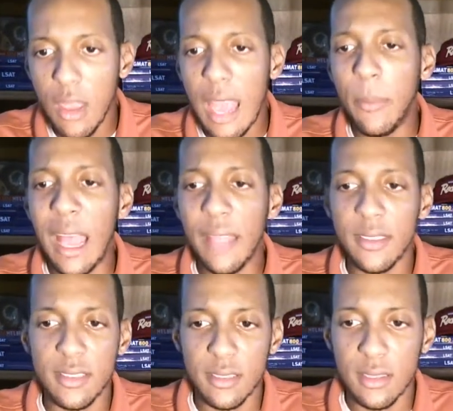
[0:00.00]

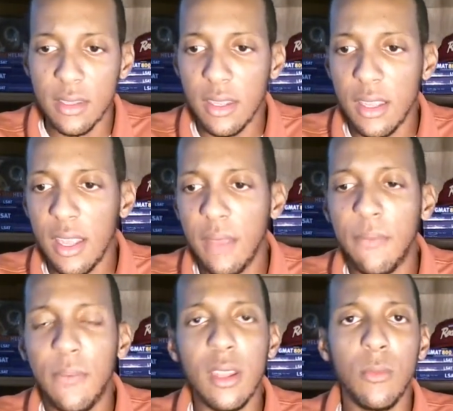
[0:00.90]
Hypothesis.
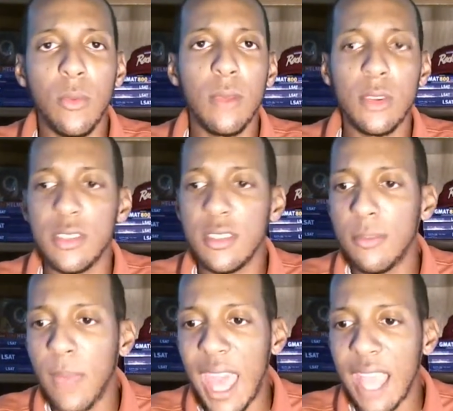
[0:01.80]
If Phillip Rivers is
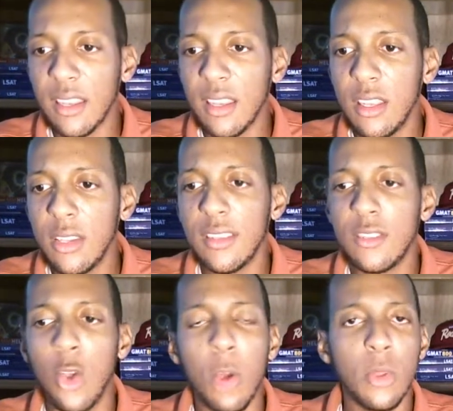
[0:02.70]
back to his
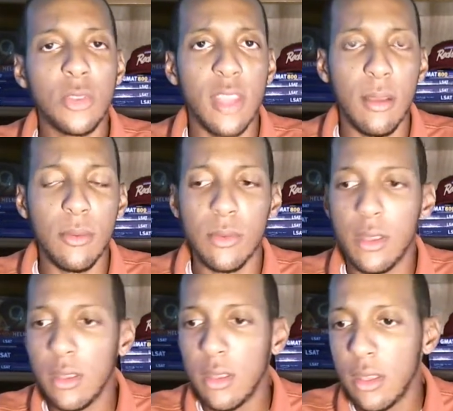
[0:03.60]
normal self,
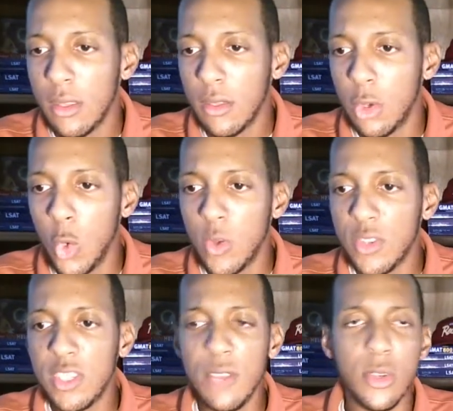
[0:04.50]
the new
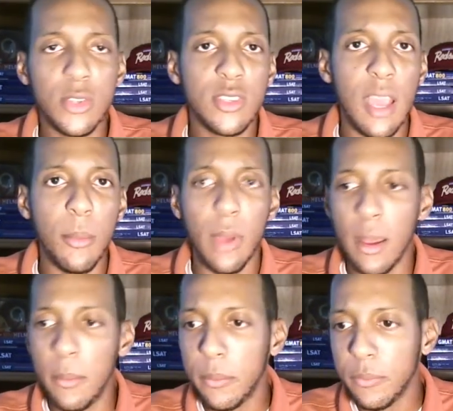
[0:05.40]
receivers step
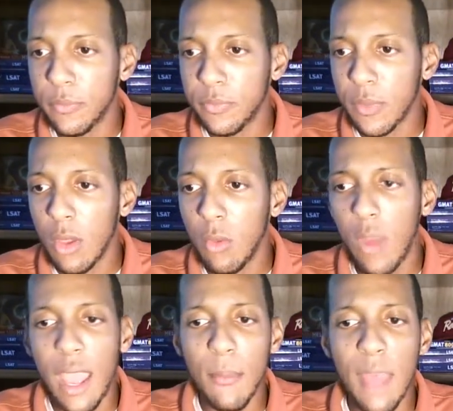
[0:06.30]
up,
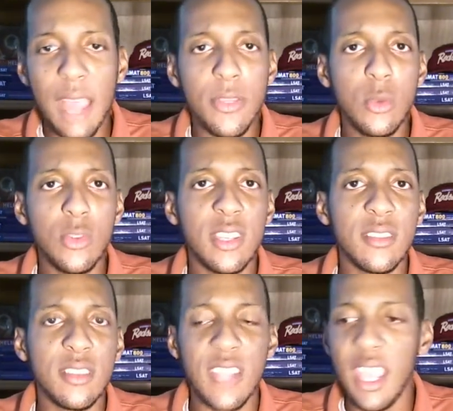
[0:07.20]
Ryan Matthews
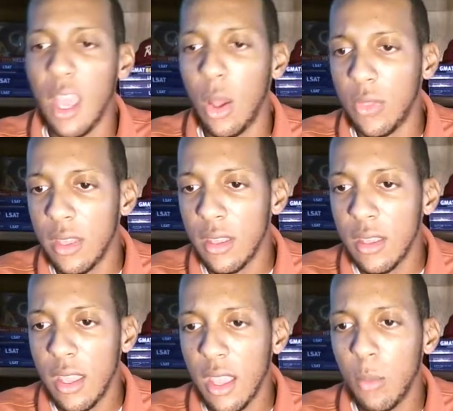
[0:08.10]
can stay healthy
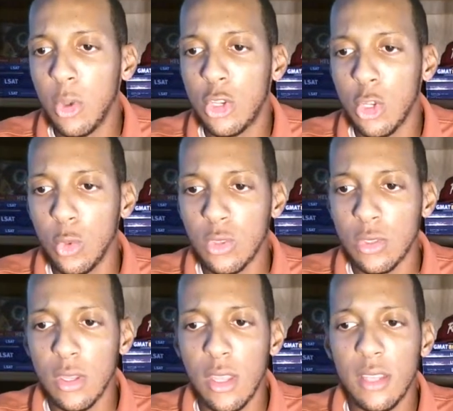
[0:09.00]
and
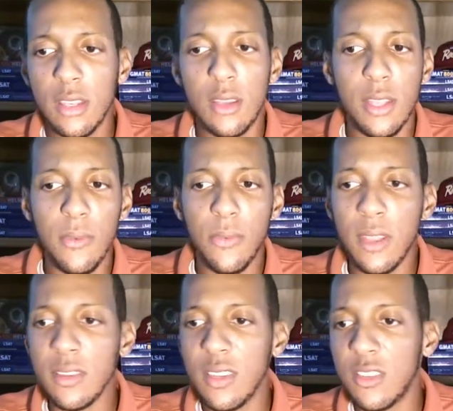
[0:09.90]
produce, the
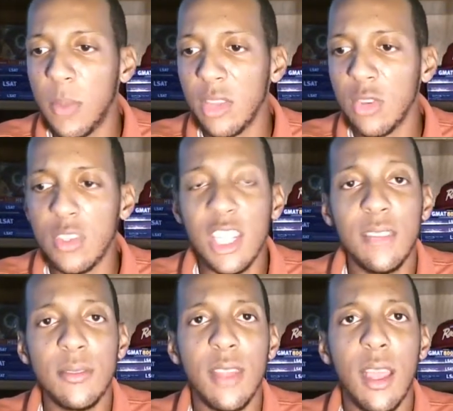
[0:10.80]
defense and special
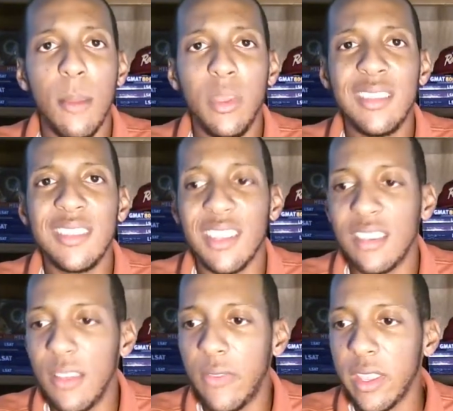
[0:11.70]
teams be
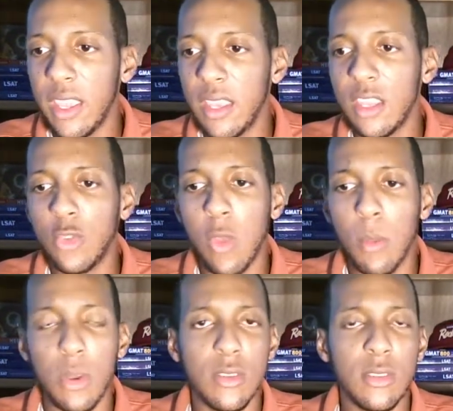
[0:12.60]
significant
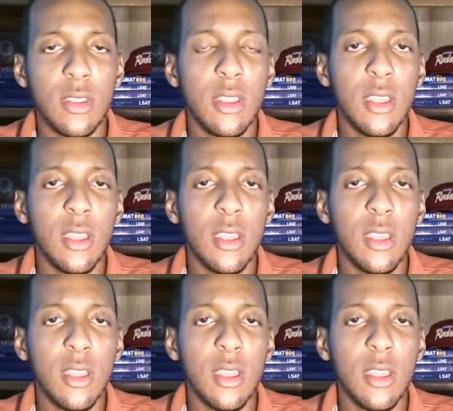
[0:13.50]
contributors,